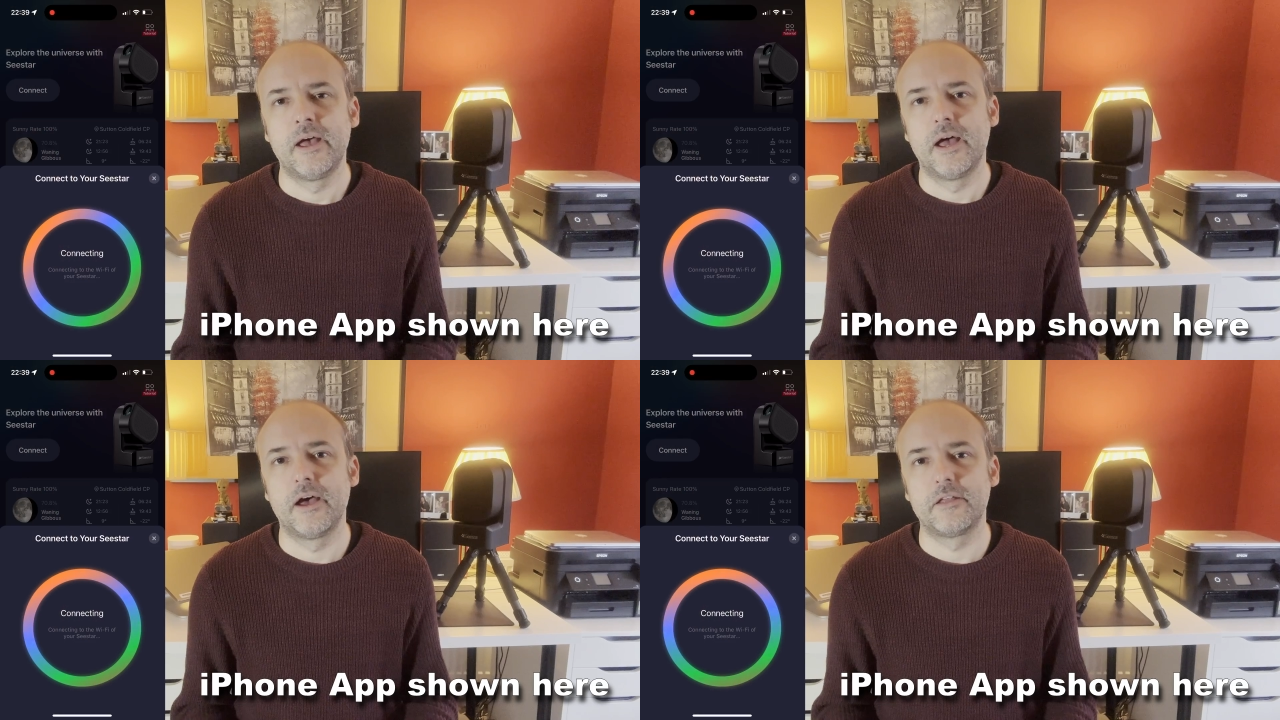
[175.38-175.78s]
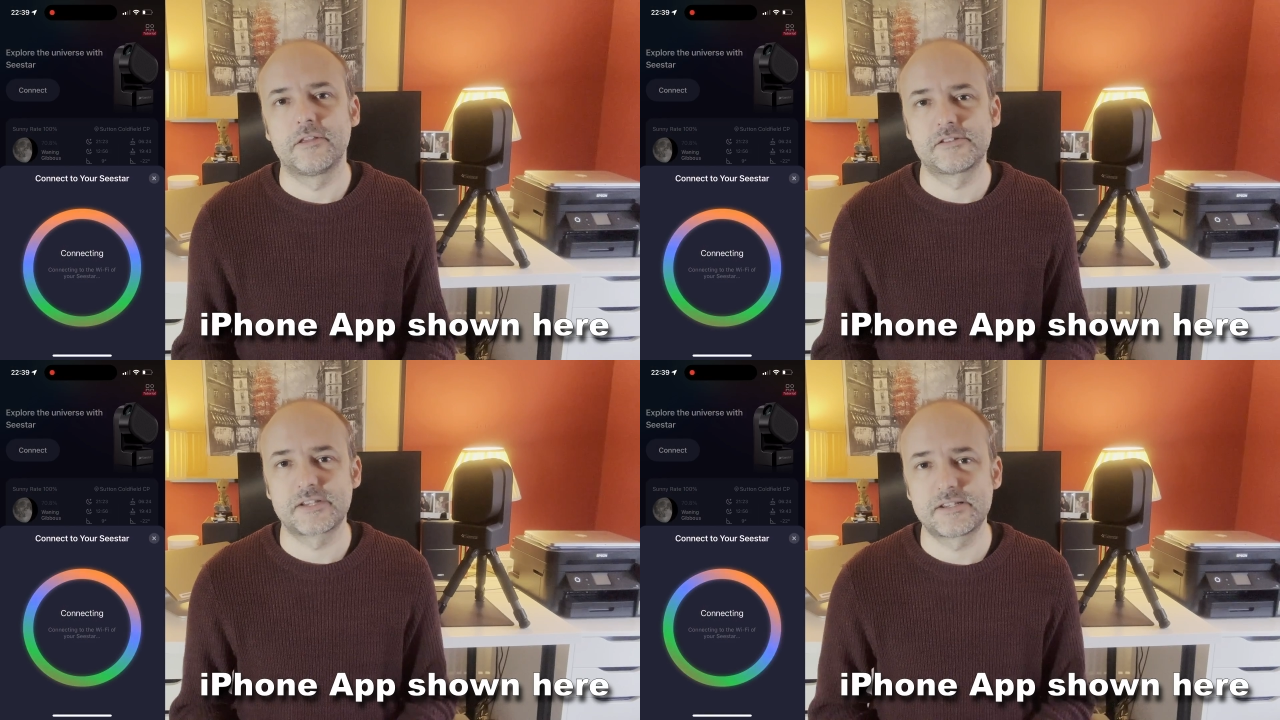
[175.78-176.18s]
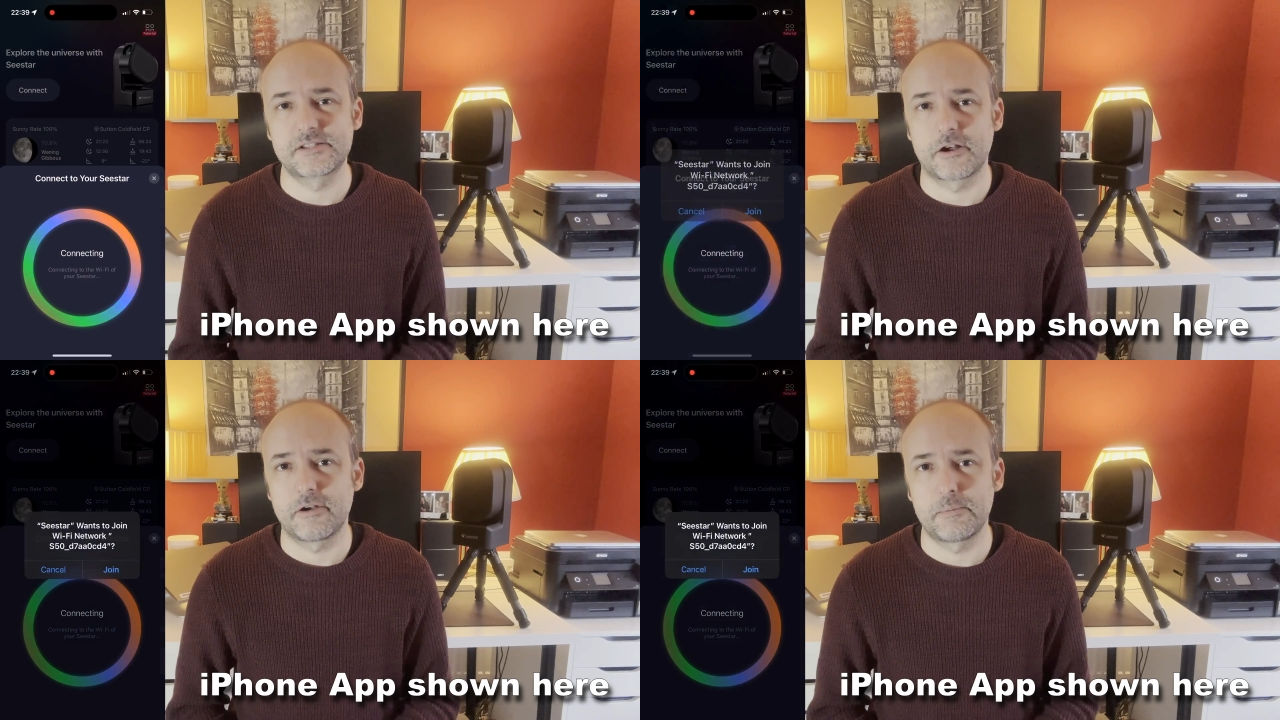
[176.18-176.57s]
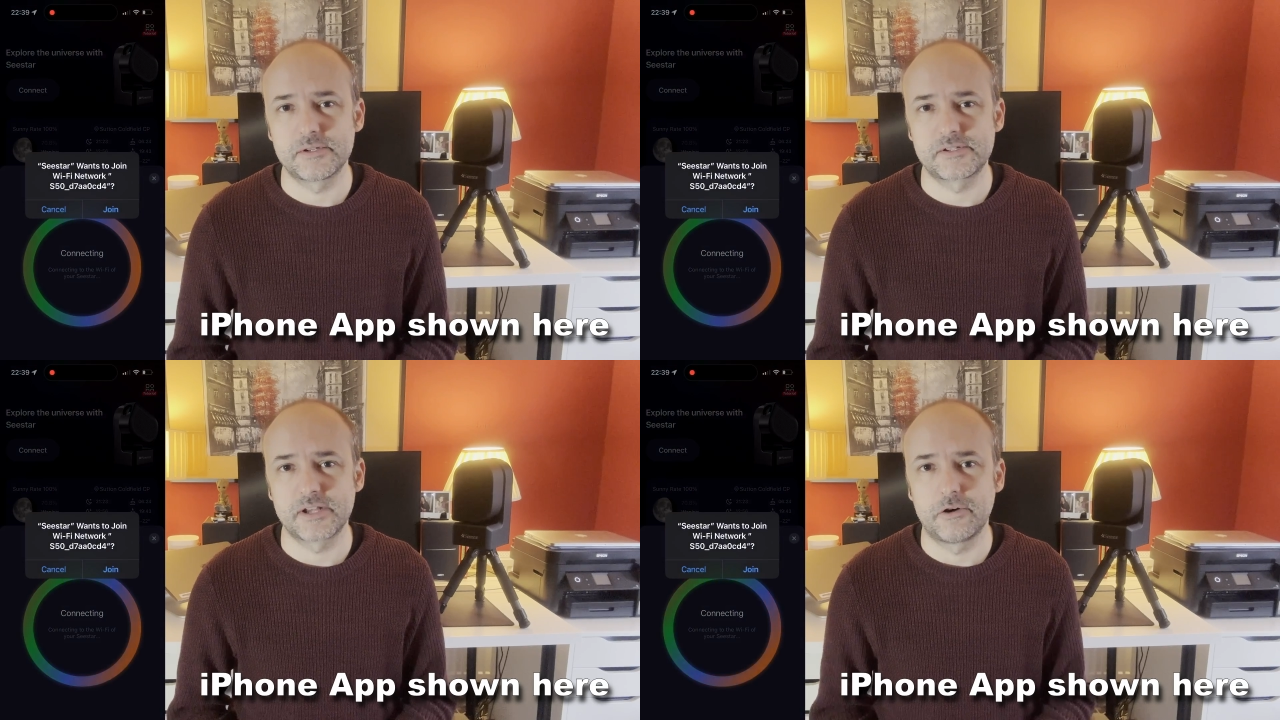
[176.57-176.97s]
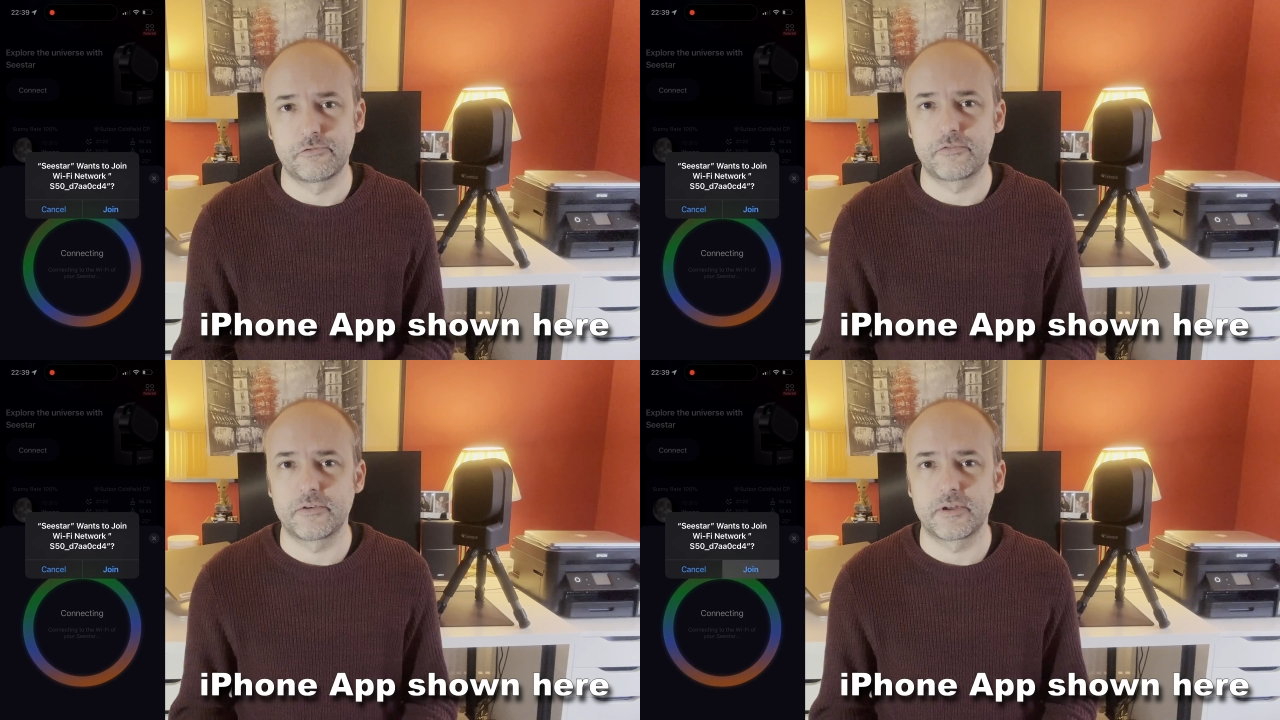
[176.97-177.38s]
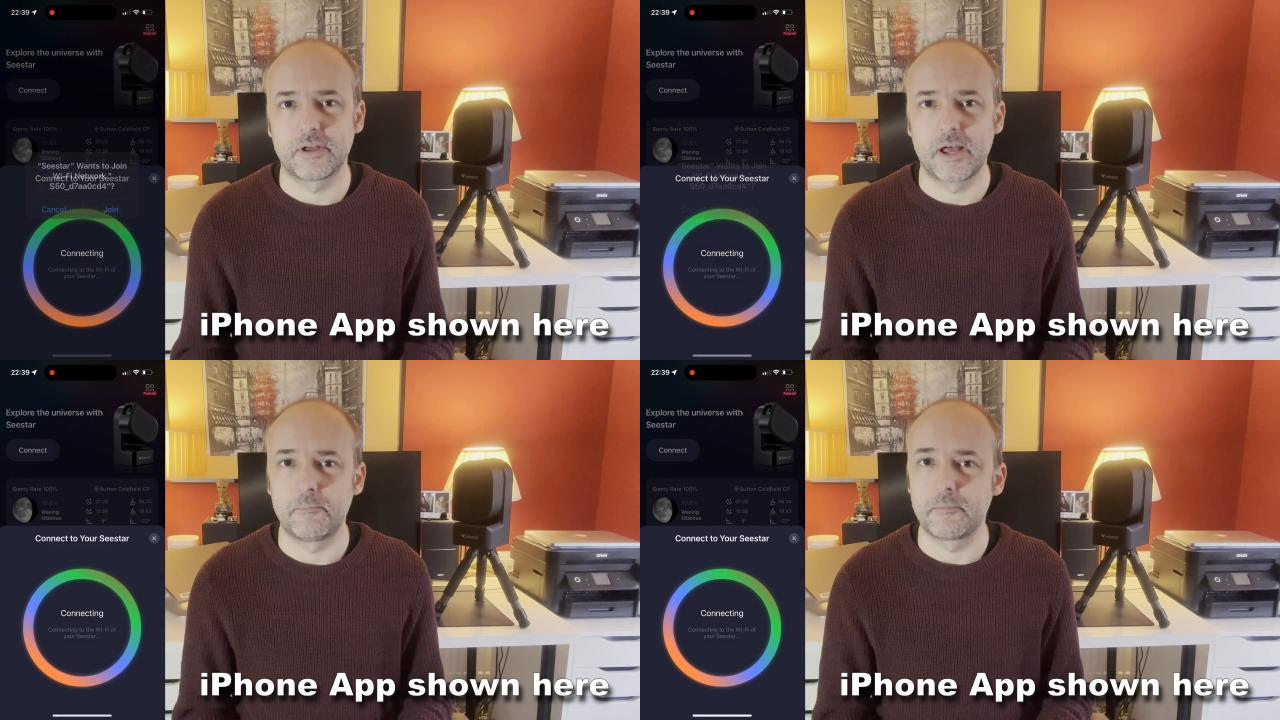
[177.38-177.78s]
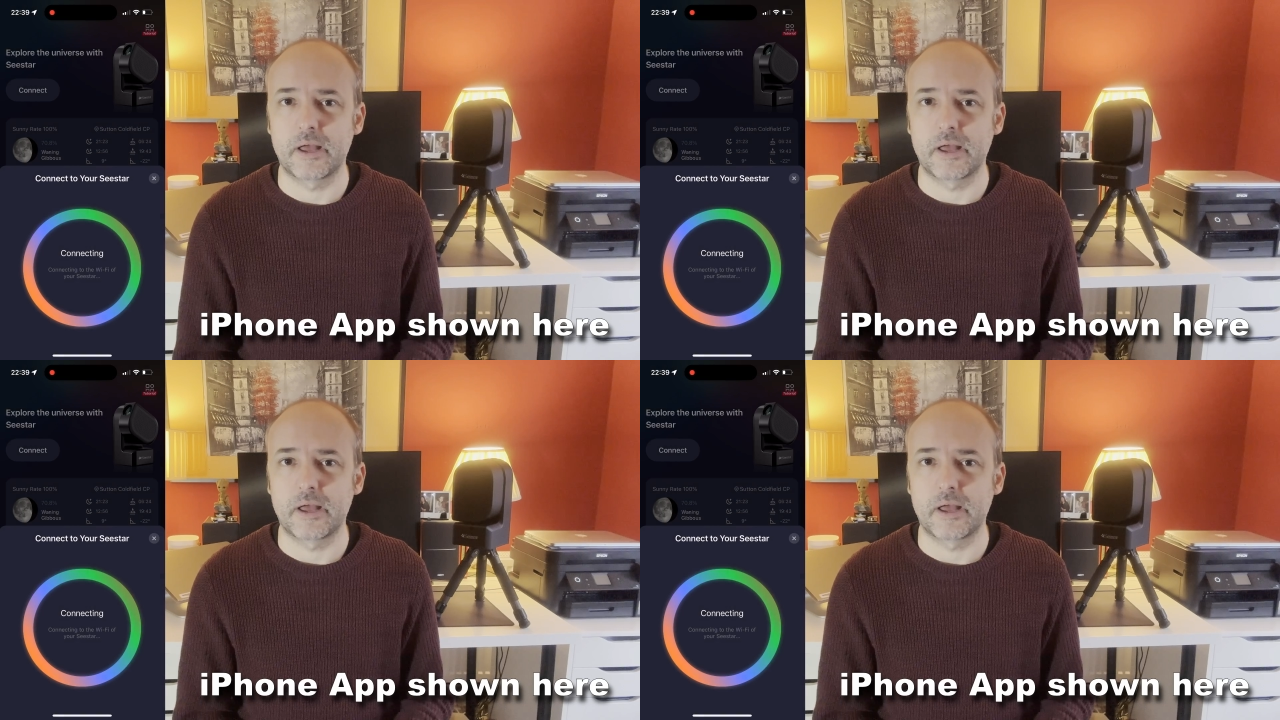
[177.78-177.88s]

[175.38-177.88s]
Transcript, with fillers: Uh, the SeeStar app itself um,